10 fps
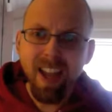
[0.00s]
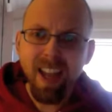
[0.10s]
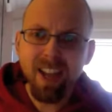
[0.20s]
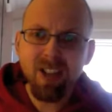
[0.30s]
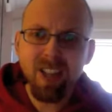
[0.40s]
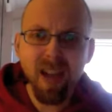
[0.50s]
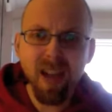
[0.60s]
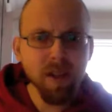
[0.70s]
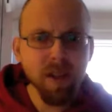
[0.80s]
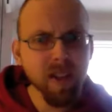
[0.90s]
It just
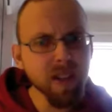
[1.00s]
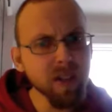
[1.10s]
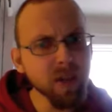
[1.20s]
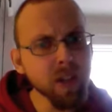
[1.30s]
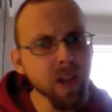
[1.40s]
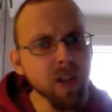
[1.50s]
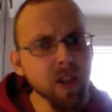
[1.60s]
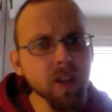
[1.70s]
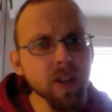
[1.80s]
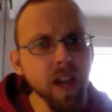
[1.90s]
can't be an association,